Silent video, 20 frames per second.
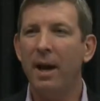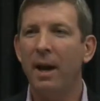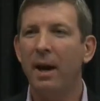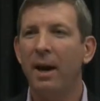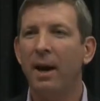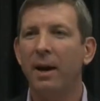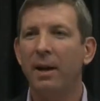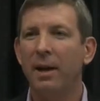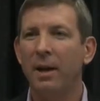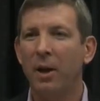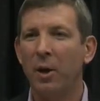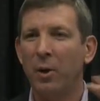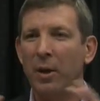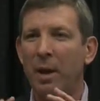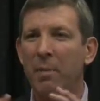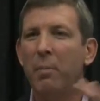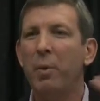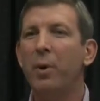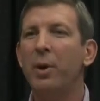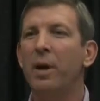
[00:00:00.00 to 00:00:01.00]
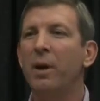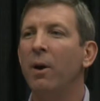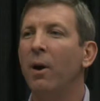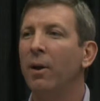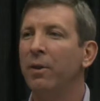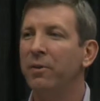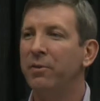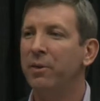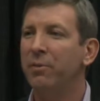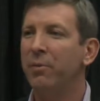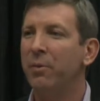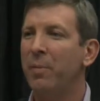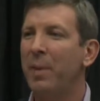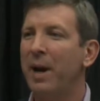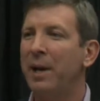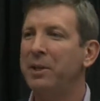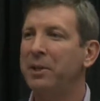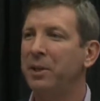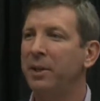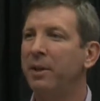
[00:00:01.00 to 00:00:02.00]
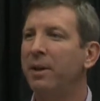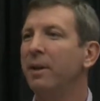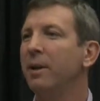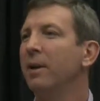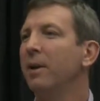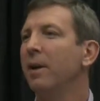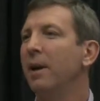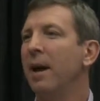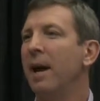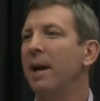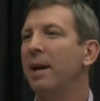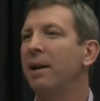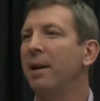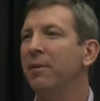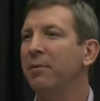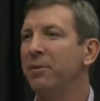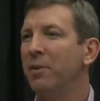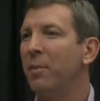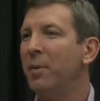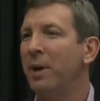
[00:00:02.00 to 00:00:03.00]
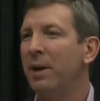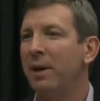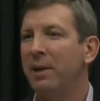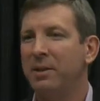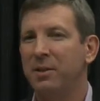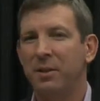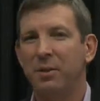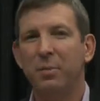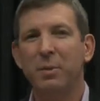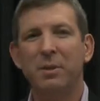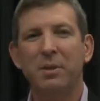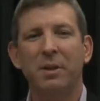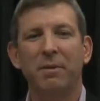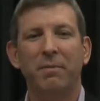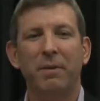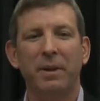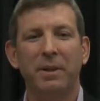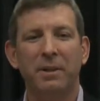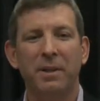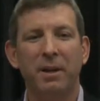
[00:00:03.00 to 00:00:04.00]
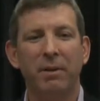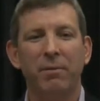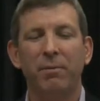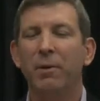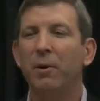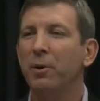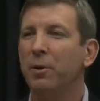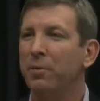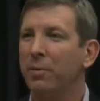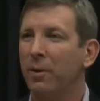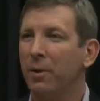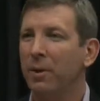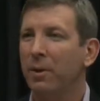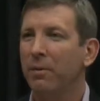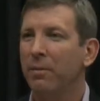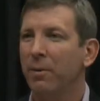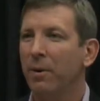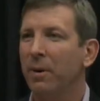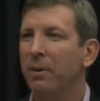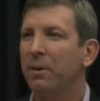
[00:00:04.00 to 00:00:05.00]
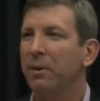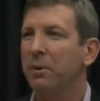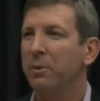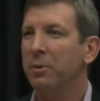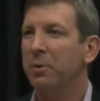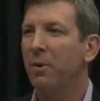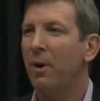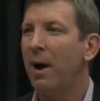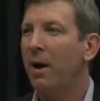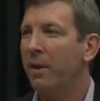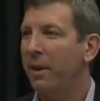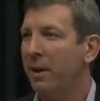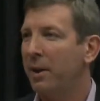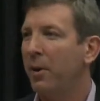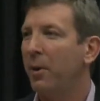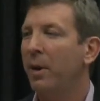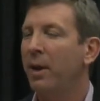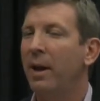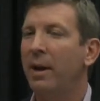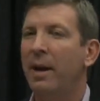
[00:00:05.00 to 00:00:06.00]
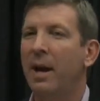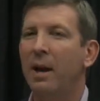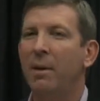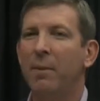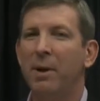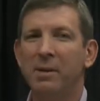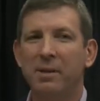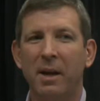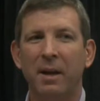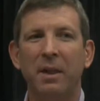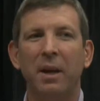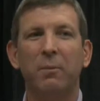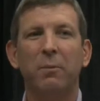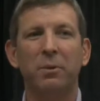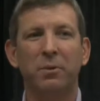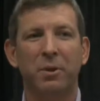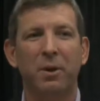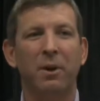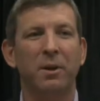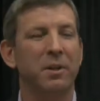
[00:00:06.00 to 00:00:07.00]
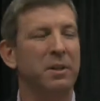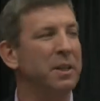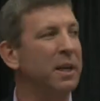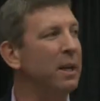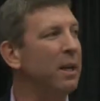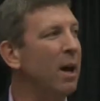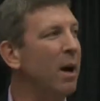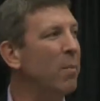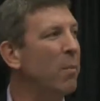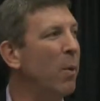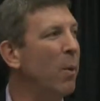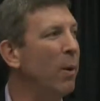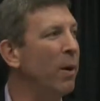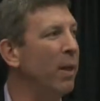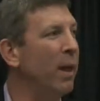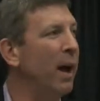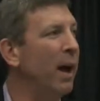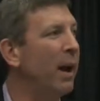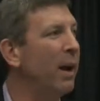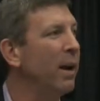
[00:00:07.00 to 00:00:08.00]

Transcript: uh, you know, they put in all this information and if somebody needs a specific set of folks for, for a clinical trial, they can go to that database. I think we'll start to see a lot more of